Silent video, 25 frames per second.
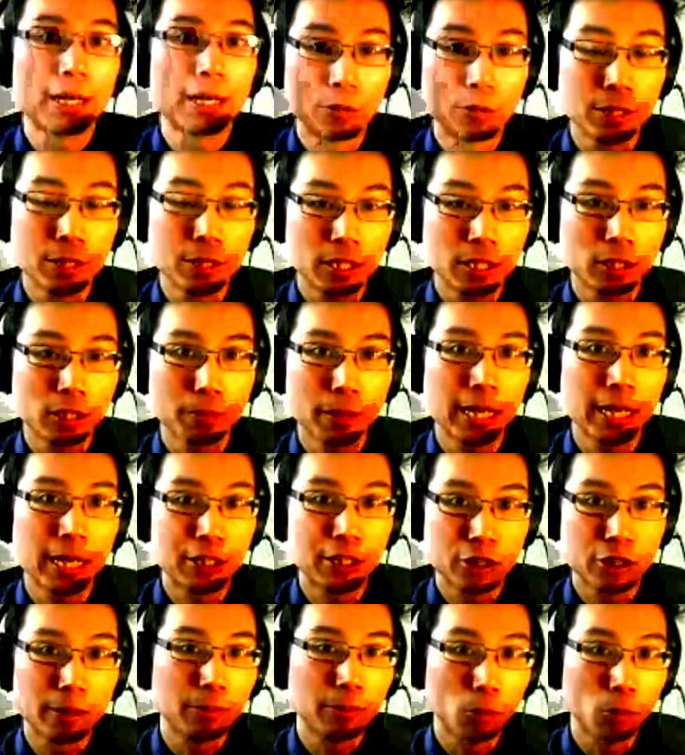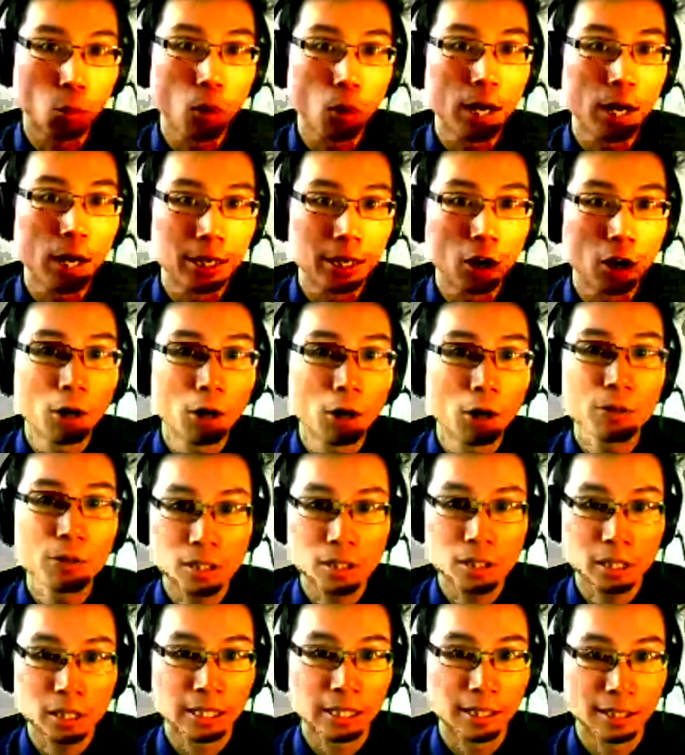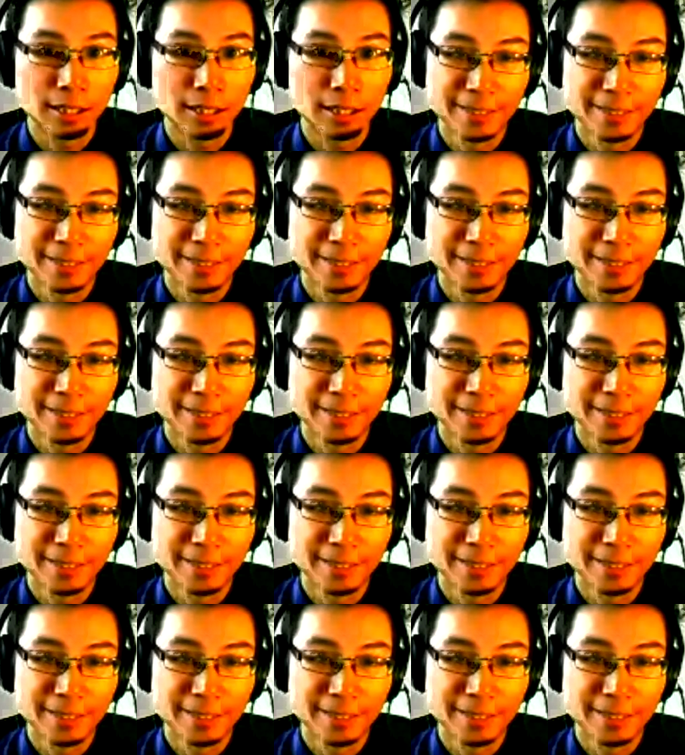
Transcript: result page number one, almost like,